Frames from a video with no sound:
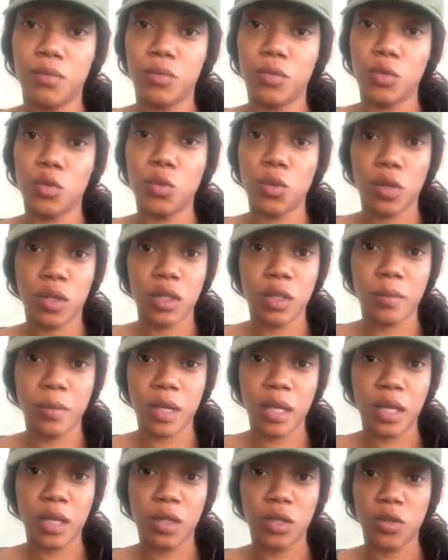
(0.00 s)
towards
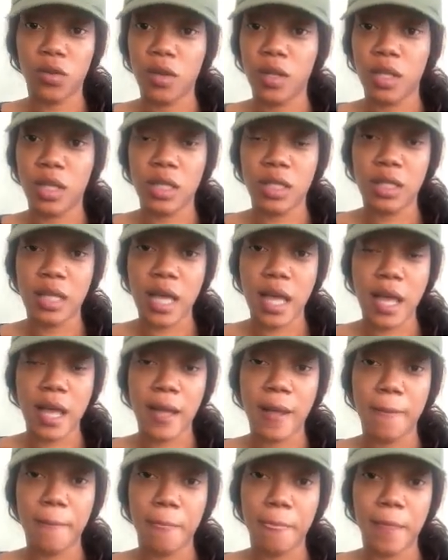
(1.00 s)
me during this
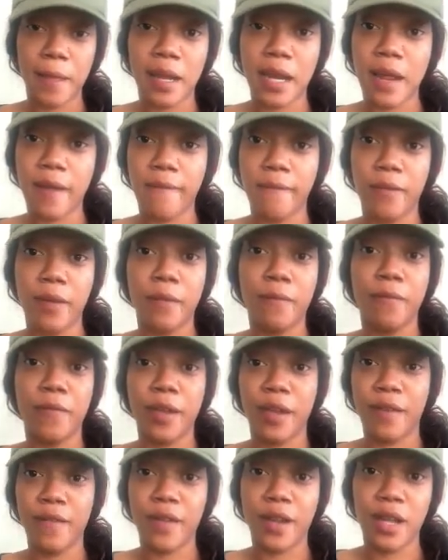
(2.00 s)
time. And I'm
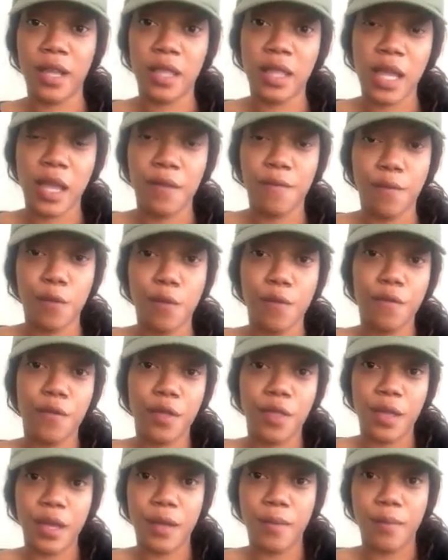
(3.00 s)
very, very thankful
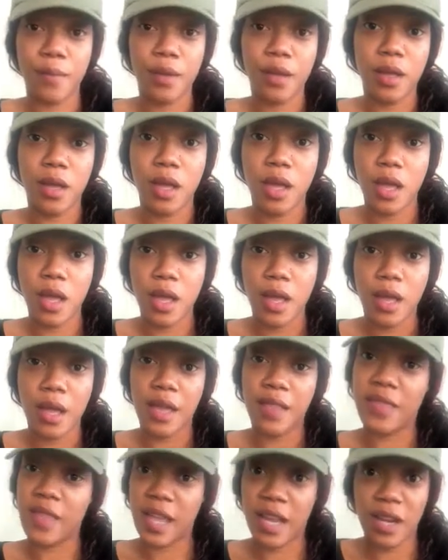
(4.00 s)
for them,
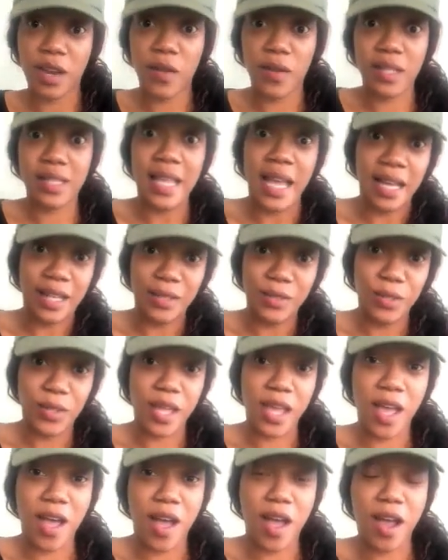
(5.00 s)
and they know exactly who
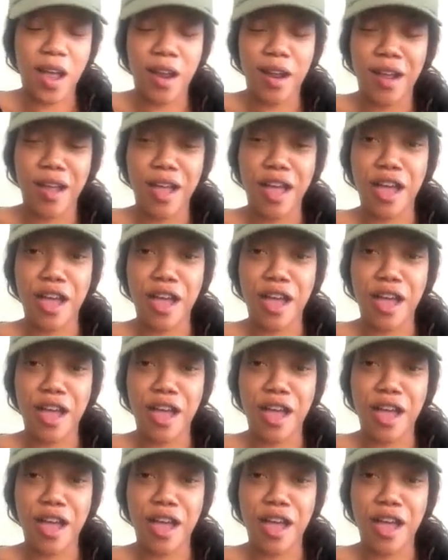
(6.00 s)
they are.